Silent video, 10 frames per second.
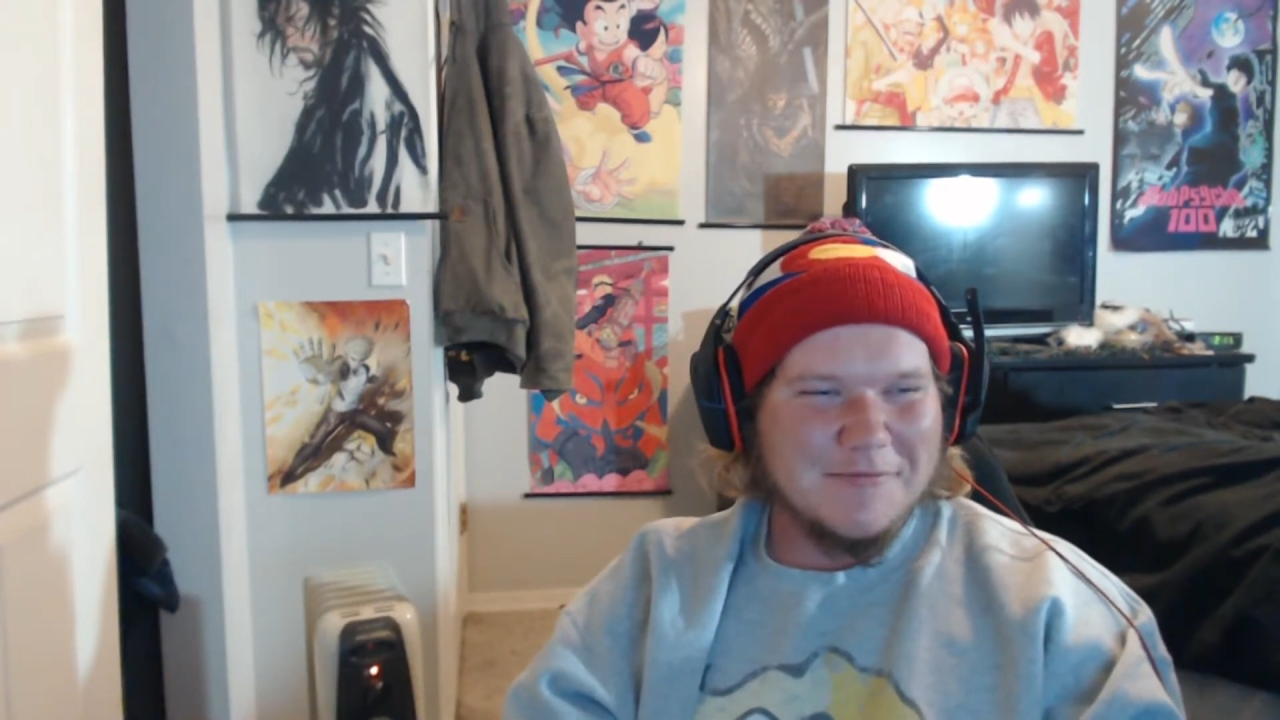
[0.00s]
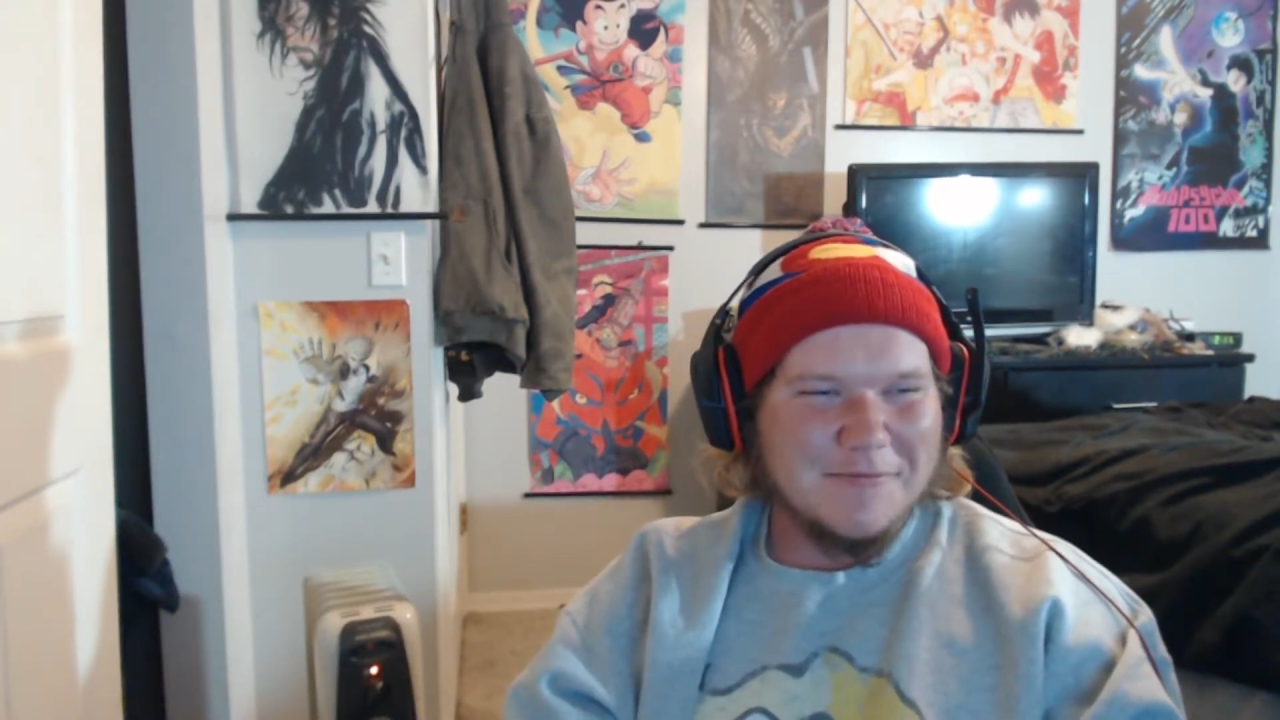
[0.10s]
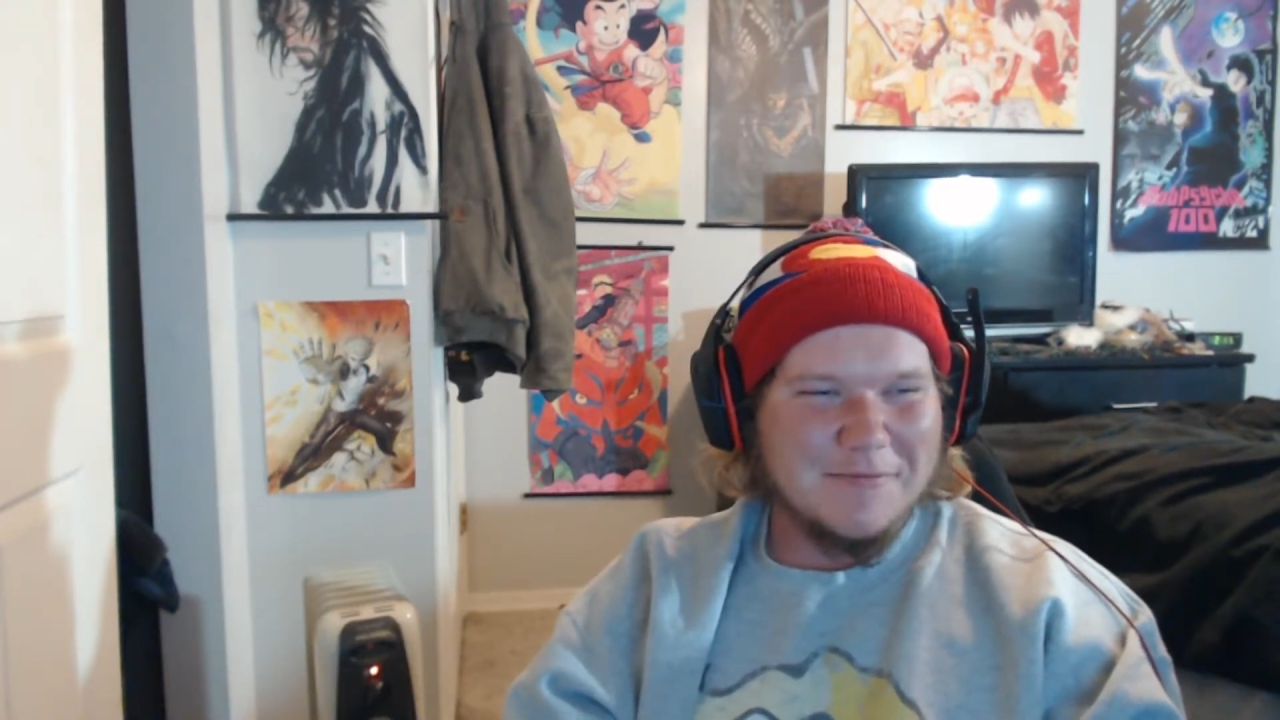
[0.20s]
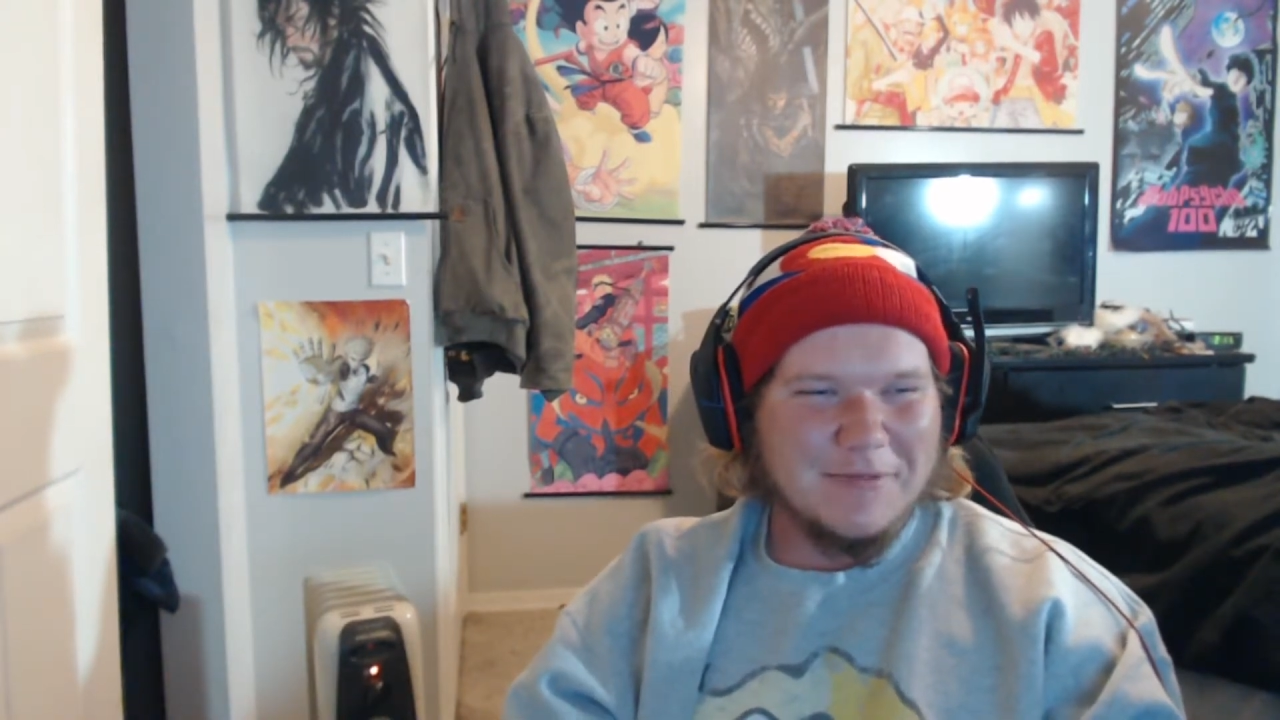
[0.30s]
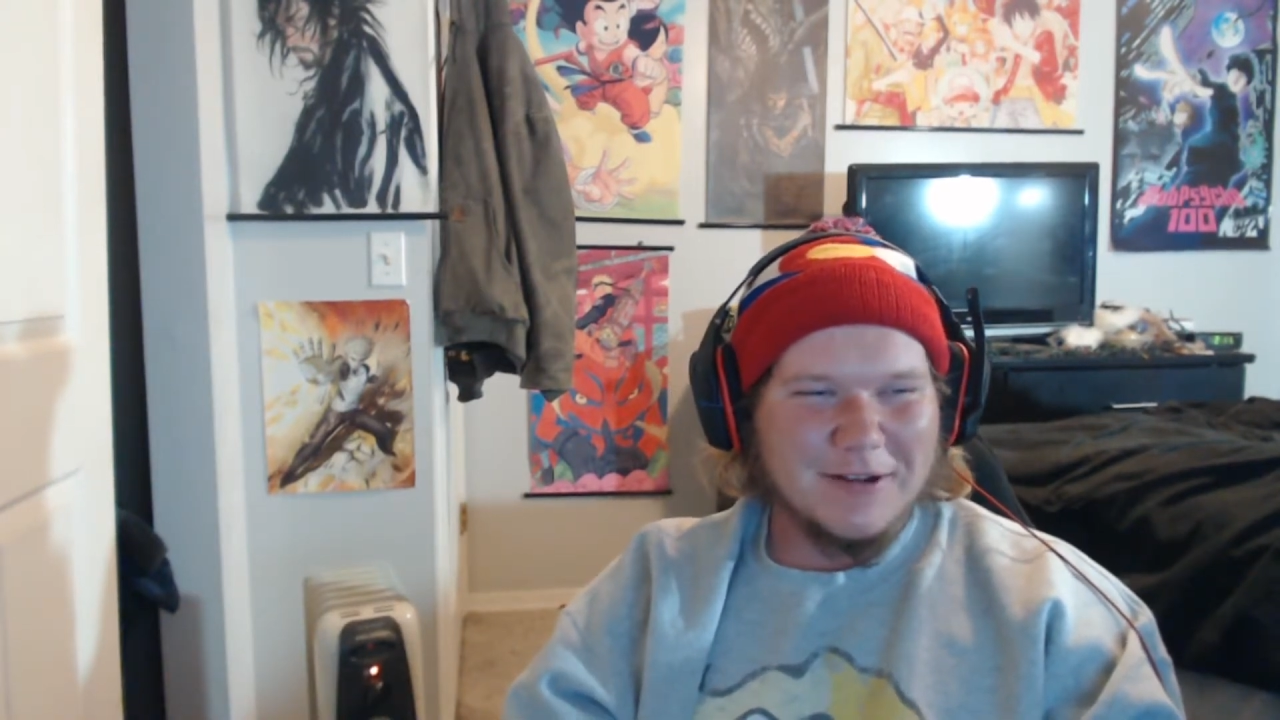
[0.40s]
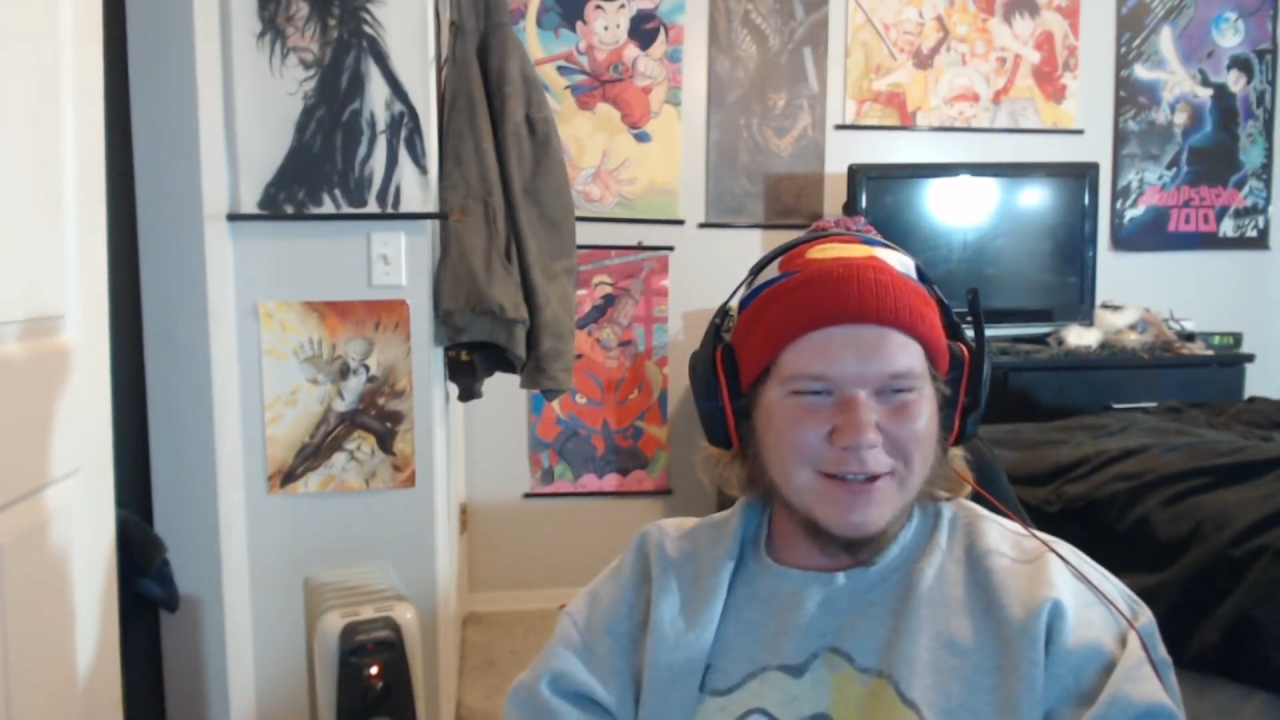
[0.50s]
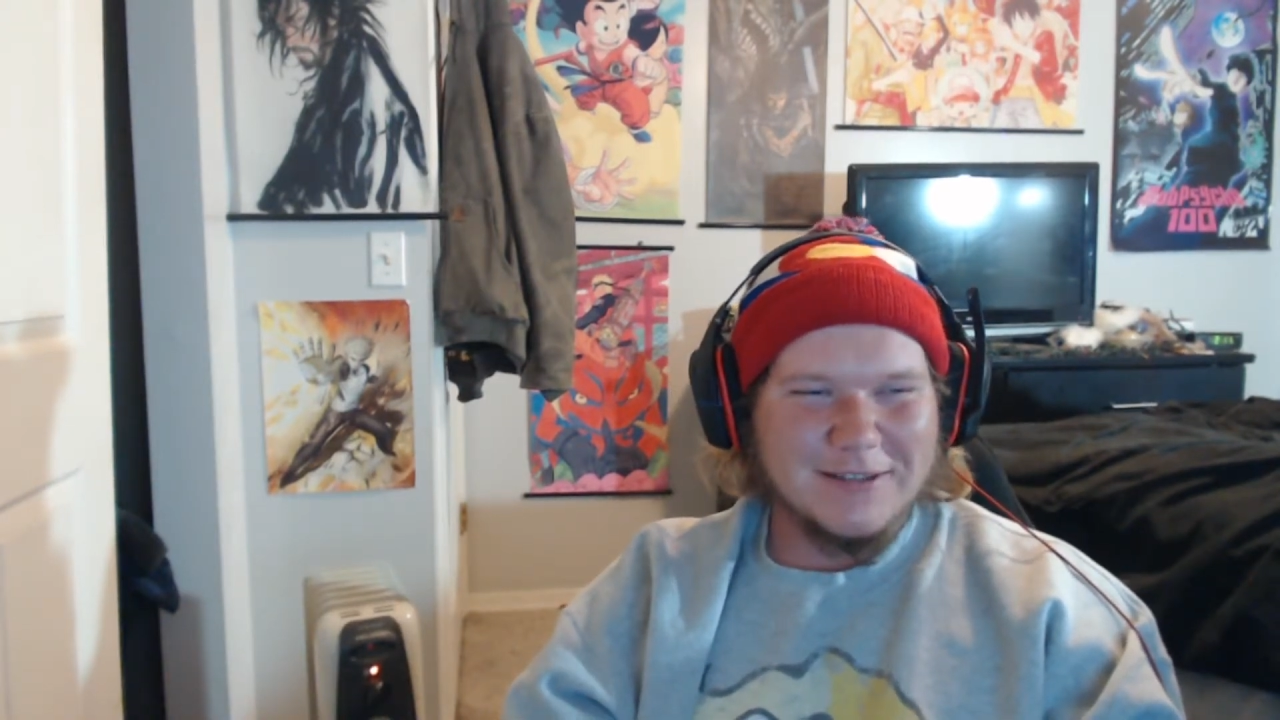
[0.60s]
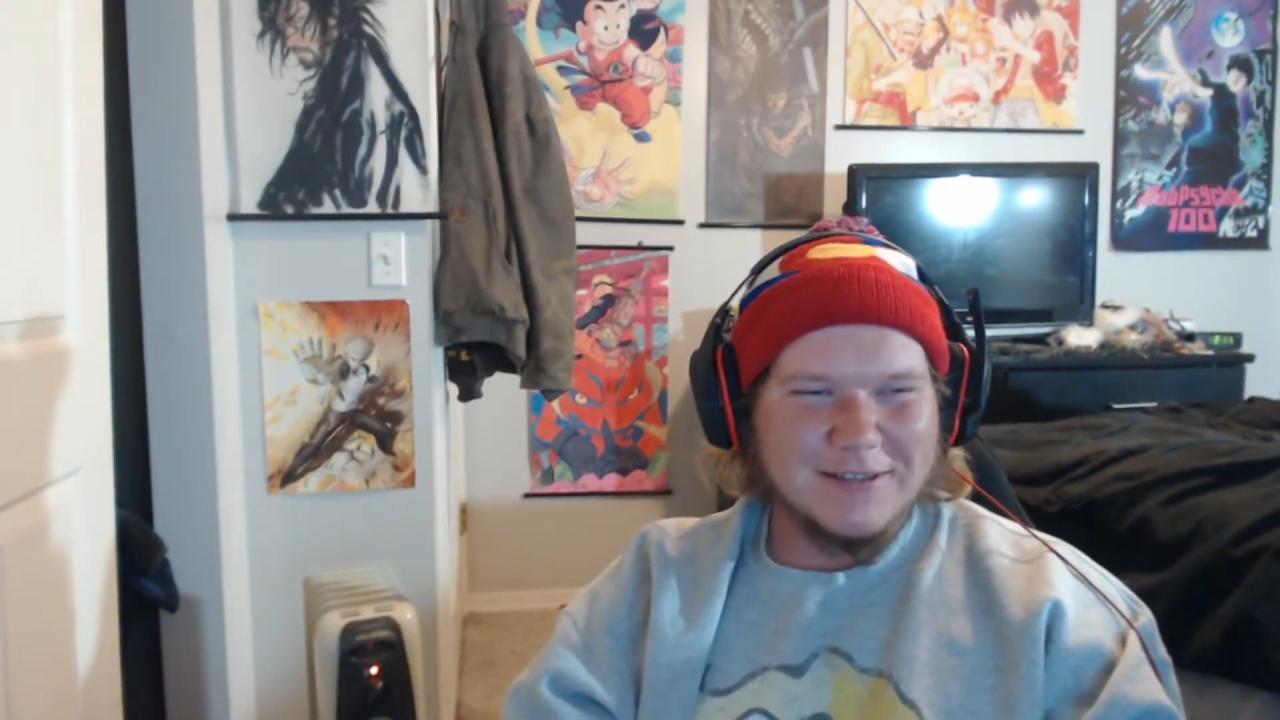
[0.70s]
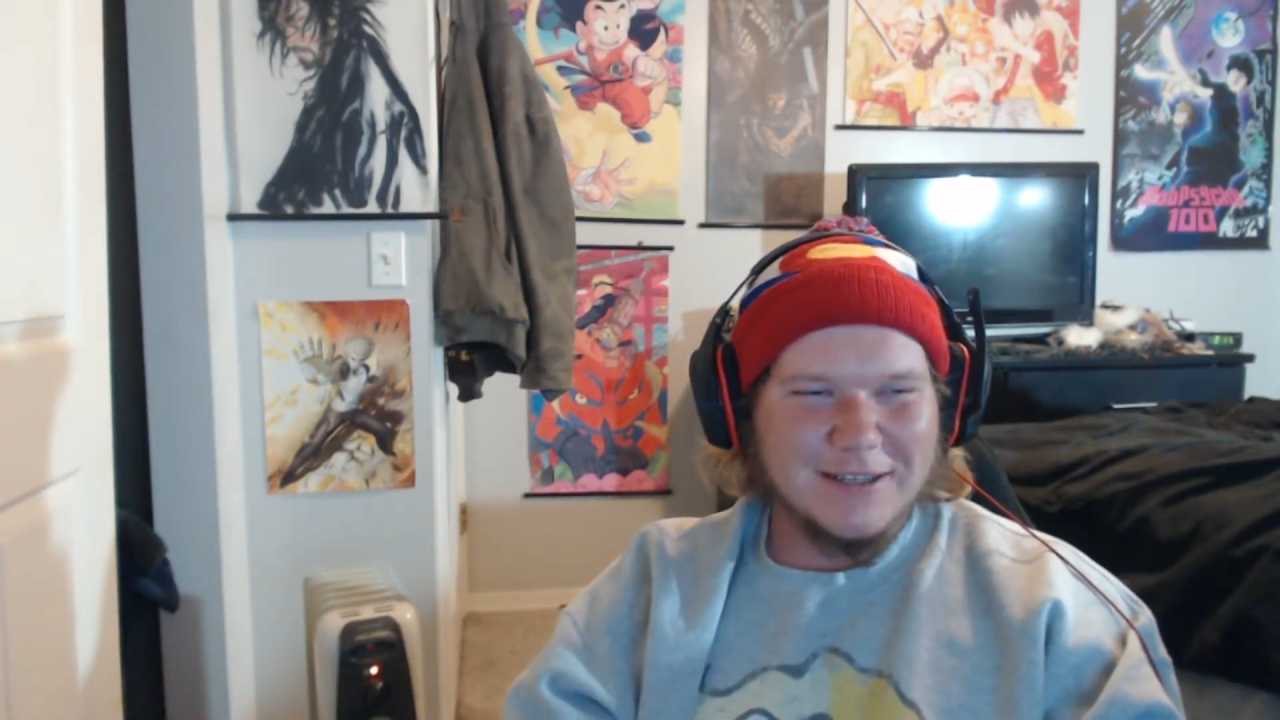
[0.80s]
Buggy's